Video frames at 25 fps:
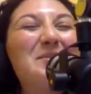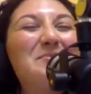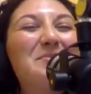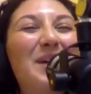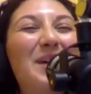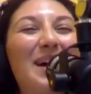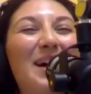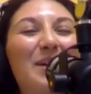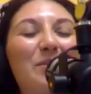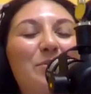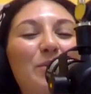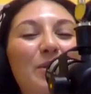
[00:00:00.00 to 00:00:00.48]

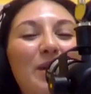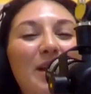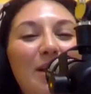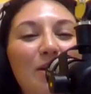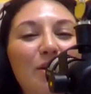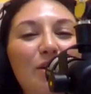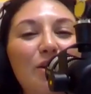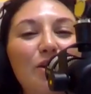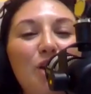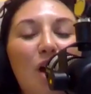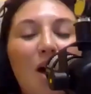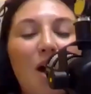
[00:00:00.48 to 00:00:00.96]
But we're
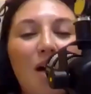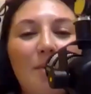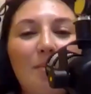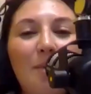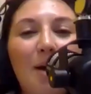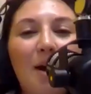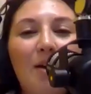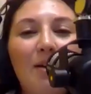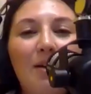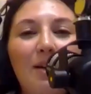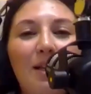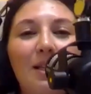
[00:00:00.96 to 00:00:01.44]
here to talk
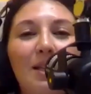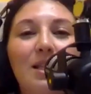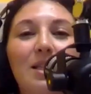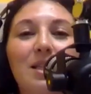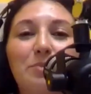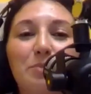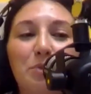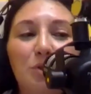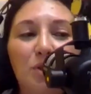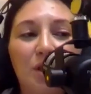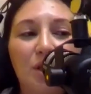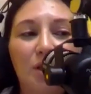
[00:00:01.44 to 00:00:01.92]
about in this
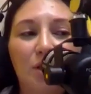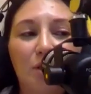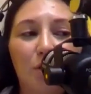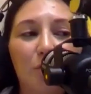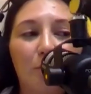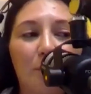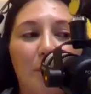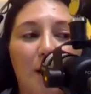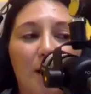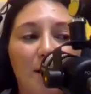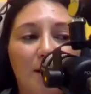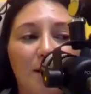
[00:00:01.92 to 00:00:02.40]
particular
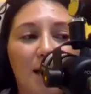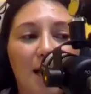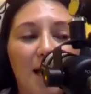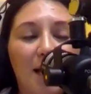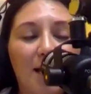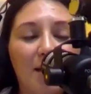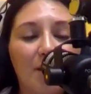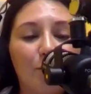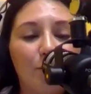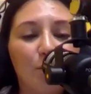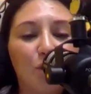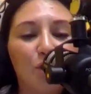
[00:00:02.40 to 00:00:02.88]

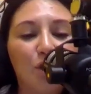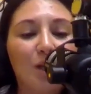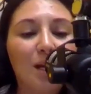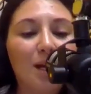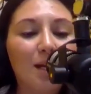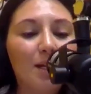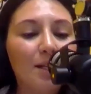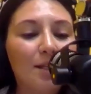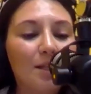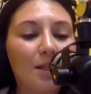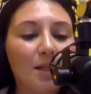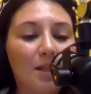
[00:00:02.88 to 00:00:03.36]
podcast, which
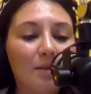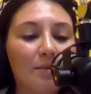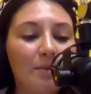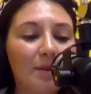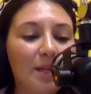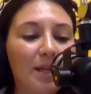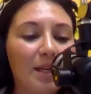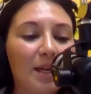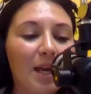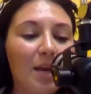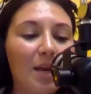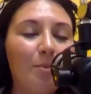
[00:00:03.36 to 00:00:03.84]
again is going to
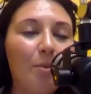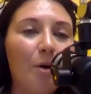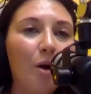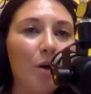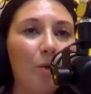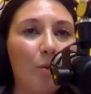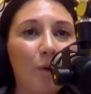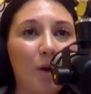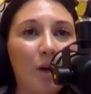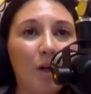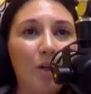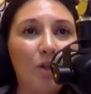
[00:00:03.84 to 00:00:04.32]
be a
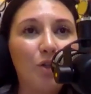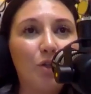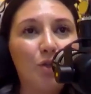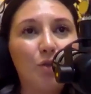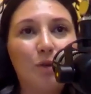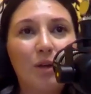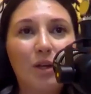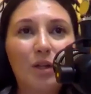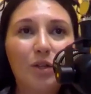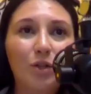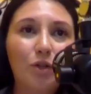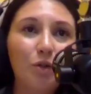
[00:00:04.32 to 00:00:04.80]
part one
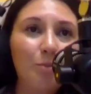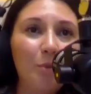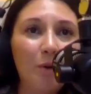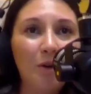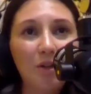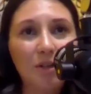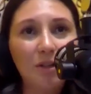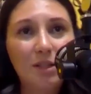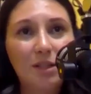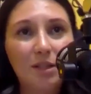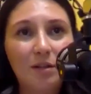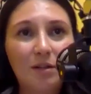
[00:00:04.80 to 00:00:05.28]
to a
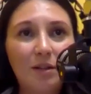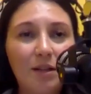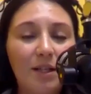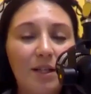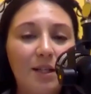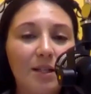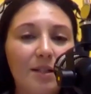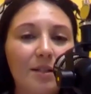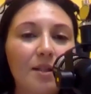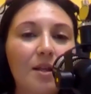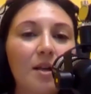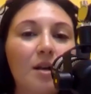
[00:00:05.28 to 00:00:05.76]
two-part
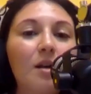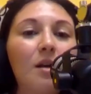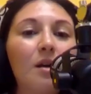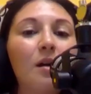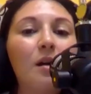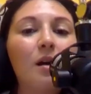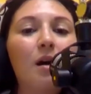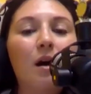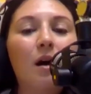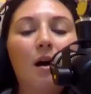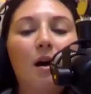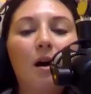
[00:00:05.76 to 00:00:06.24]
series
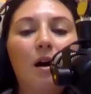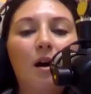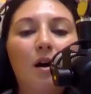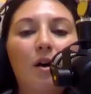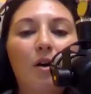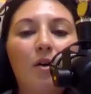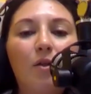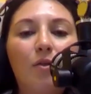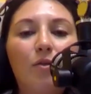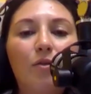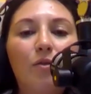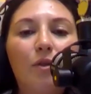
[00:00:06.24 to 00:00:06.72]

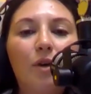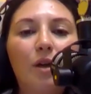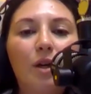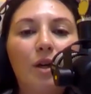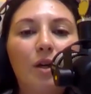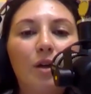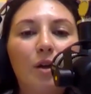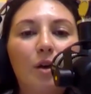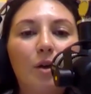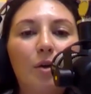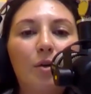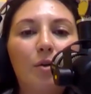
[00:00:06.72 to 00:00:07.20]
of,
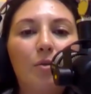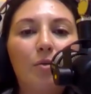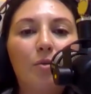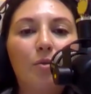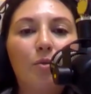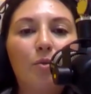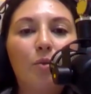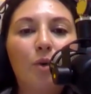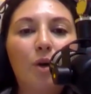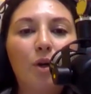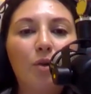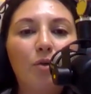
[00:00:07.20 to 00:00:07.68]

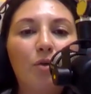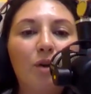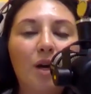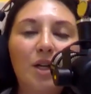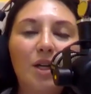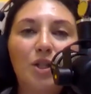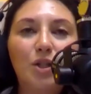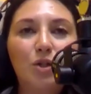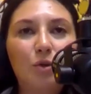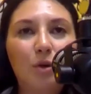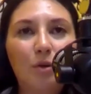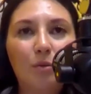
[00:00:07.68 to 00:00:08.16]
what you
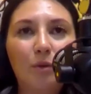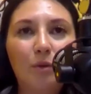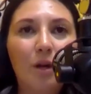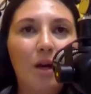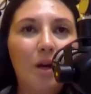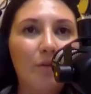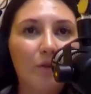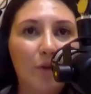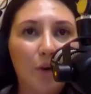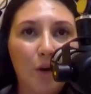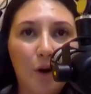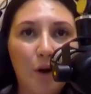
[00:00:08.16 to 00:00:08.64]
guys do at
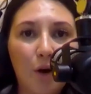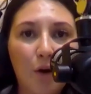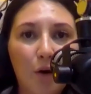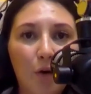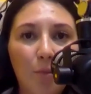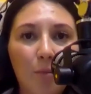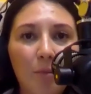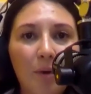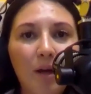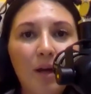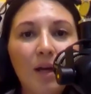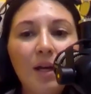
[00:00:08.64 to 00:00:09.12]
Recover
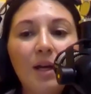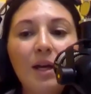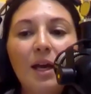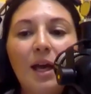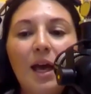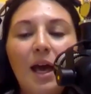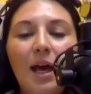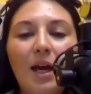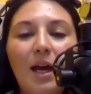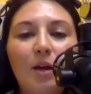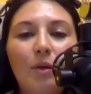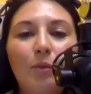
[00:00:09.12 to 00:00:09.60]
Hope.
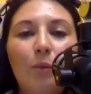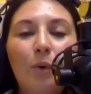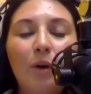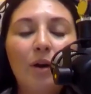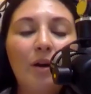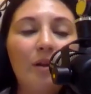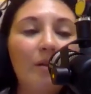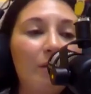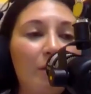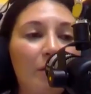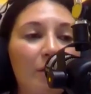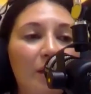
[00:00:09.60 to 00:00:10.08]
And one
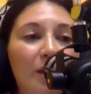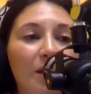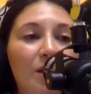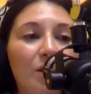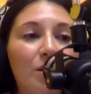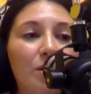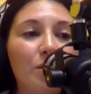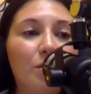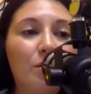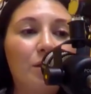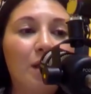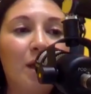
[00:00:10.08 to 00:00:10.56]
of the
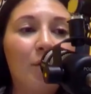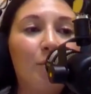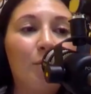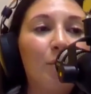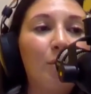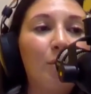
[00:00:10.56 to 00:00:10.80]
things that